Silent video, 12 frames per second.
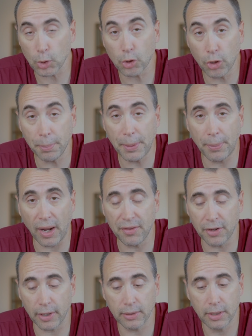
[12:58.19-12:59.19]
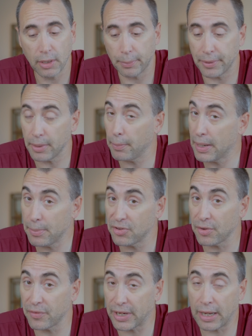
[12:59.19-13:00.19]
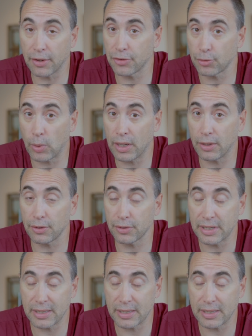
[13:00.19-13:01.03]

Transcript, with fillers: Could be Python, but it may be something else as well.